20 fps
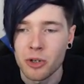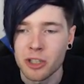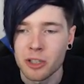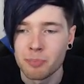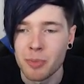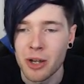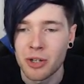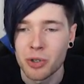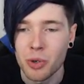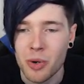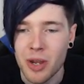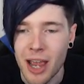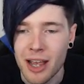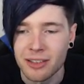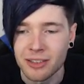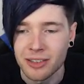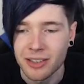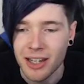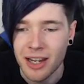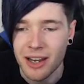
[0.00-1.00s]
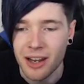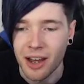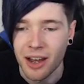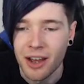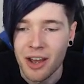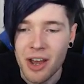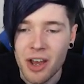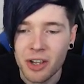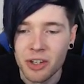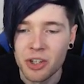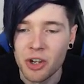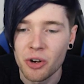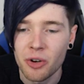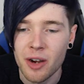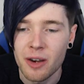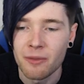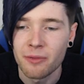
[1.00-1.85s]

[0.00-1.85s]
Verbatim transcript: for a special guest dinner. You're